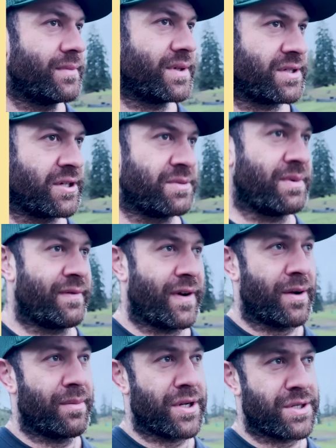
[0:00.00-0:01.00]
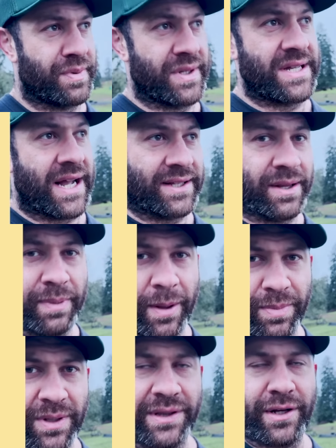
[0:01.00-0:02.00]
Excuse me, very much protect the
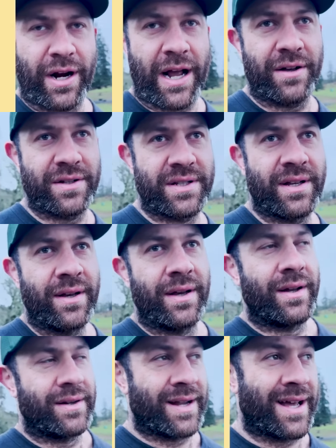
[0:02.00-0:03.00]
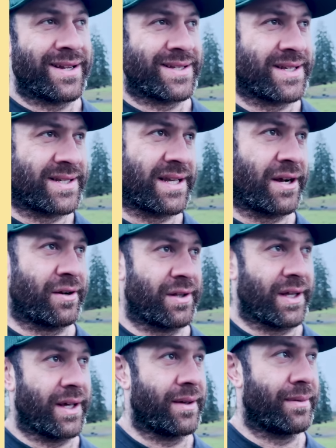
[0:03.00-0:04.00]
people in their house, not
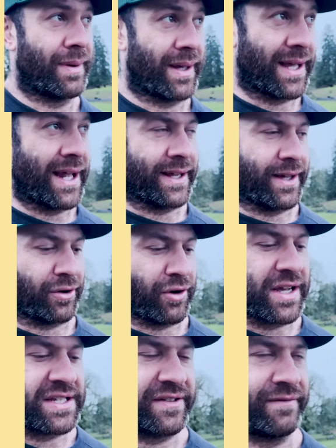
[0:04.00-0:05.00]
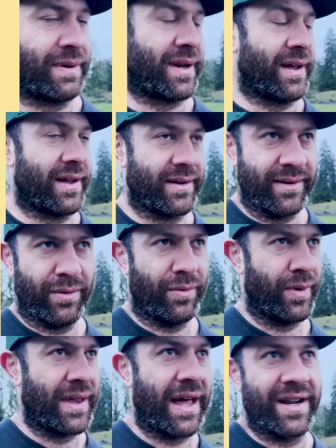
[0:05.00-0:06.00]
necessarily by getting aggressive, but
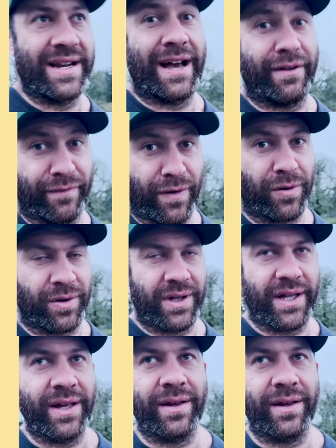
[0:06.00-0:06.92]
without a doubt vocally.